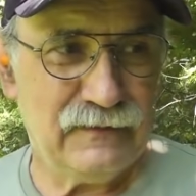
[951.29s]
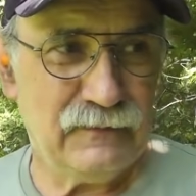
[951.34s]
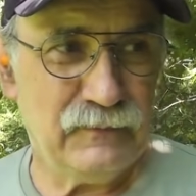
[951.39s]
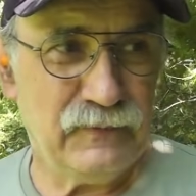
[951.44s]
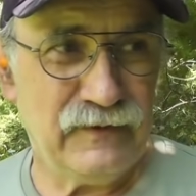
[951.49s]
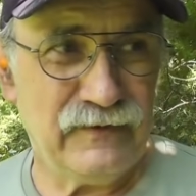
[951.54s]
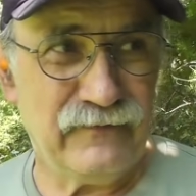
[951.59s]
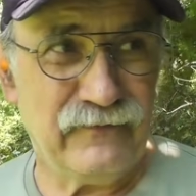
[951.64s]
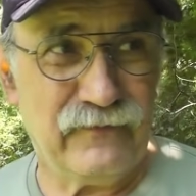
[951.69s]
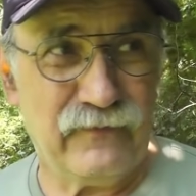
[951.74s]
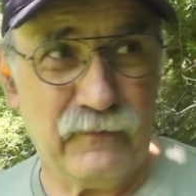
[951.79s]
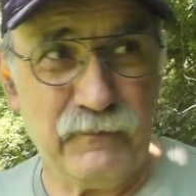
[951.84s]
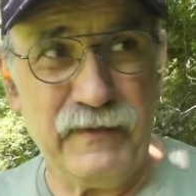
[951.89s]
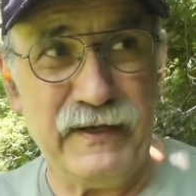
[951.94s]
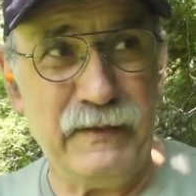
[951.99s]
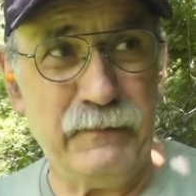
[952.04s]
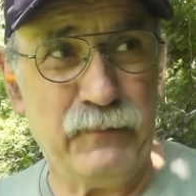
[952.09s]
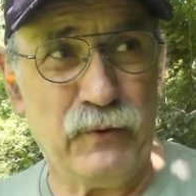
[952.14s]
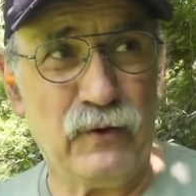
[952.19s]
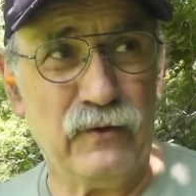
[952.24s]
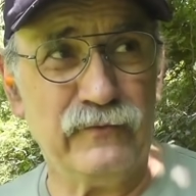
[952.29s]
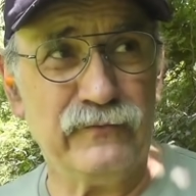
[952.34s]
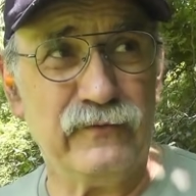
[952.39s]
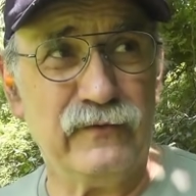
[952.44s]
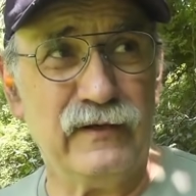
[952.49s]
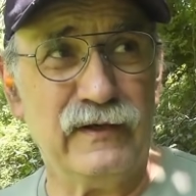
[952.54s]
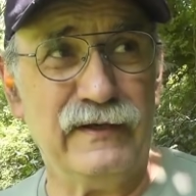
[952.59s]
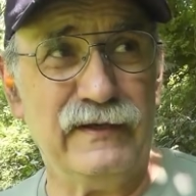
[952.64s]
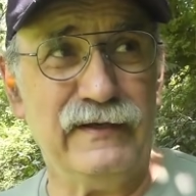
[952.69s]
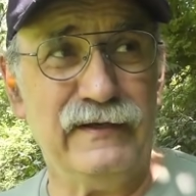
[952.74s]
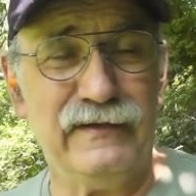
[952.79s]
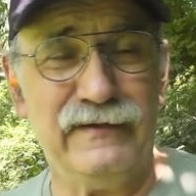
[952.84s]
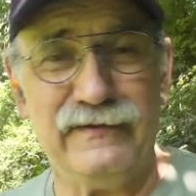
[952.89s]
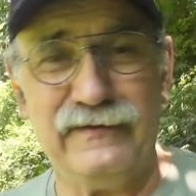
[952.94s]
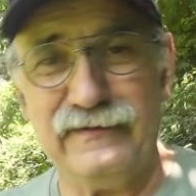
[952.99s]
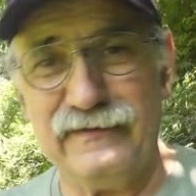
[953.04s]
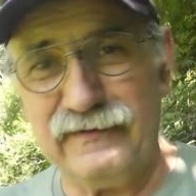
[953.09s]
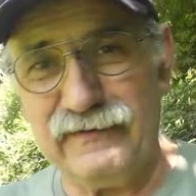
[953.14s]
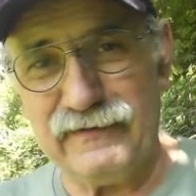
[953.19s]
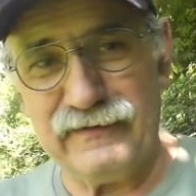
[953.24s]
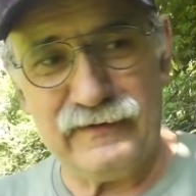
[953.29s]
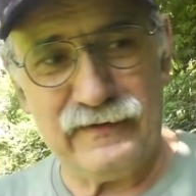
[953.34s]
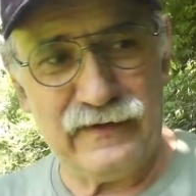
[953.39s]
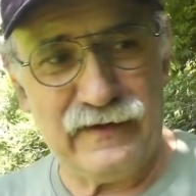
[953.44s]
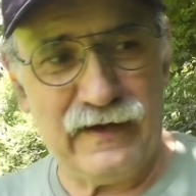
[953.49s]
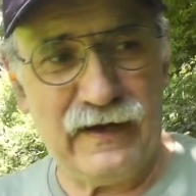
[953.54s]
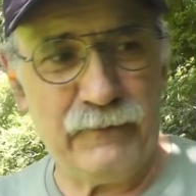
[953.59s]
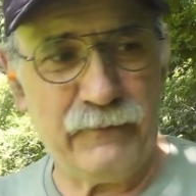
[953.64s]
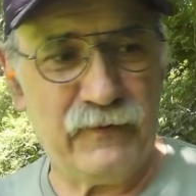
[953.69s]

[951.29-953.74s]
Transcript: But for me personally, I